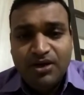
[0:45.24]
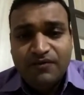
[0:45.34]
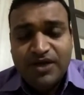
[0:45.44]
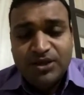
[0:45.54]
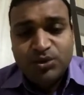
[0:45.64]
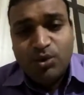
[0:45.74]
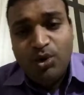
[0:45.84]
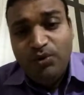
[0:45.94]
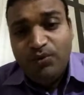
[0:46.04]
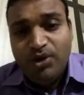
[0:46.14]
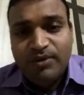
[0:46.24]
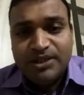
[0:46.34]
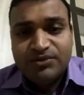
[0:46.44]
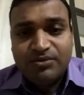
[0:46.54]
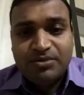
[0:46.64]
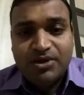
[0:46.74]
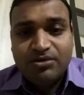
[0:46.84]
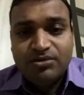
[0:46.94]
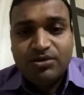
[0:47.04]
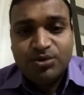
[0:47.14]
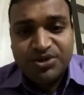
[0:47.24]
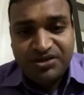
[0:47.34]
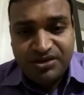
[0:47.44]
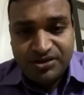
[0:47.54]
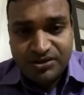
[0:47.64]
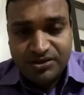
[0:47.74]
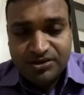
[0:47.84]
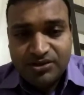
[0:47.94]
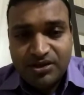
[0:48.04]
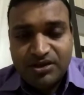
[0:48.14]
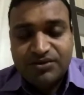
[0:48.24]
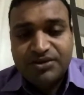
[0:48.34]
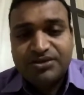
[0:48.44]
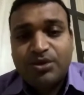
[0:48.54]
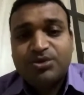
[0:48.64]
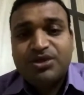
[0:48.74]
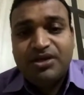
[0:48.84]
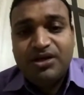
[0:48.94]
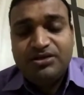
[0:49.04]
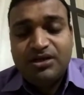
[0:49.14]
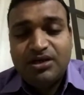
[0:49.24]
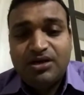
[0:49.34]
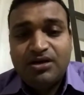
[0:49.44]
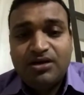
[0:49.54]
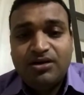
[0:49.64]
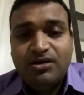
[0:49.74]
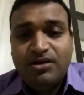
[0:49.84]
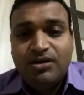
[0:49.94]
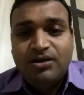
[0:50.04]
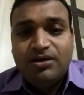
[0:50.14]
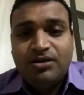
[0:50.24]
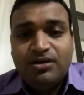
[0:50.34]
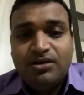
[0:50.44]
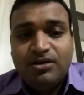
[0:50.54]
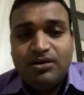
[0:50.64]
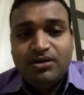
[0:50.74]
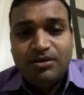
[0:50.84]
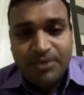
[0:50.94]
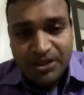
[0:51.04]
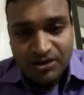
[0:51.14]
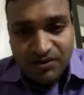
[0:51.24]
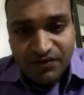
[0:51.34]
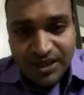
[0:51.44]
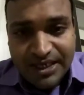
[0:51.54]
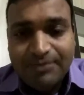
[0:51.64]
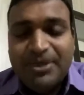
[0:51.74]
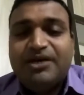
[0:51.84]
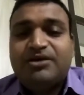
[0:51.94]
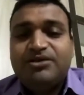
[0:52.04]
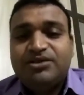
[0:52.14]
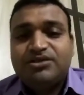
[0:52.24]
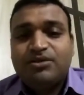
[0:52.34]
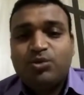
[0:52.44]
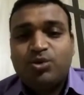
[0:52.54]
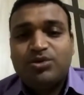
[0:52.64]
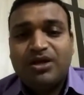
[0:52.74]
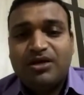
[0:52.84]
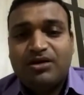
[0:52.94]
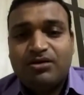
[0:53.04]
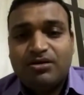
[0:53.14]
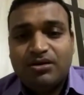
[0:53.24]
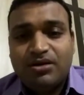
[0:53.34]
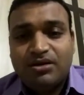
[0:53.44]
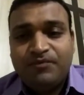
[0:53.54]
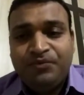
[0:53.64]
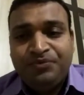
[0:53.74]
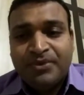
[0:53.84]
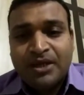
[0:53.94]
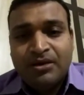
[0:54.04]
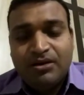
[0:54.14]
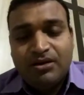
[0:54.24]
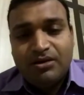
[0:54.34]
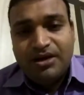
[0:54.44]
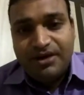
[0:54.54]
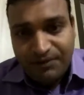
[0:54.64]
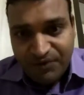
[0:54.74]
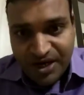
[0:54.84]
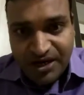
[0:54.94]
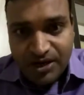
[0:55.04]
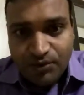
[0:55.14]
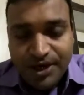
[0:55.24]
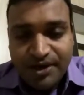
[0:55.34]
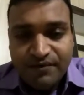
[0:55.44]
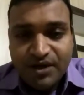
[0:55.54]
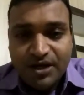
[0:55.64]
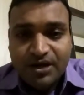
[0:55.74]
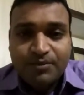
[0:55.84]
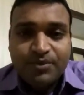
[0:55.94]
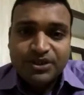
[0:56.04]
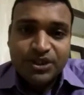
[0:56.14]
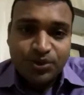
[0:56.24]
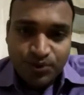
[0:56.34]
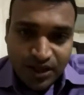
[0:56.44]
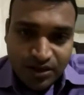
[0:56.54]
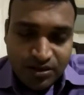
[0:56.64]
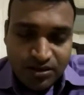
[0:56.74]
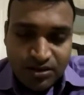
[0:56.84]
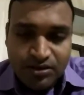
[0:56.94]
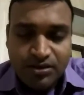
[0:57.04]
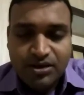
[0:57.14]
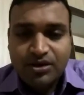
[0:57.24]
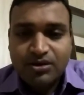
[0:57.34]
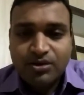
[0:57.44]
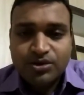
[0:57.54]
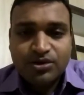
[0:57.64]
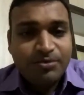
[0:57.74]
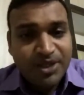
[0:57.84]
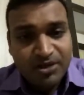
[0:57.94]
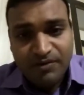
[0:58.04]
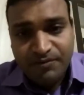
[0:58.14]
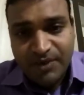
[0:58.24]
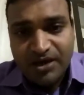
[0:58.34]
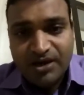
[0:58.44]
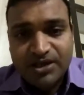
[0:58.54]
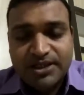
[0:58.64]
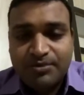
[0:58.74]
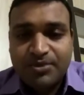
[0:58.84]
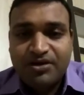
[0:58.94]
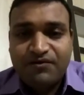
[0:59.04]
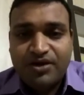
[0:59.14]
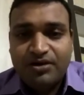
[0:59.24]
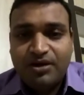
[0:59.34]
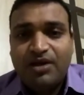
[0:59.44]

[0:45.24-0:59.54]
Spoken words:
Whereas old world wines from the around 1000 years. They are since 1000 years. They are the method of the climatic conditions support there, or the grape variety quality of the grape is unique, and also the method of making is something different.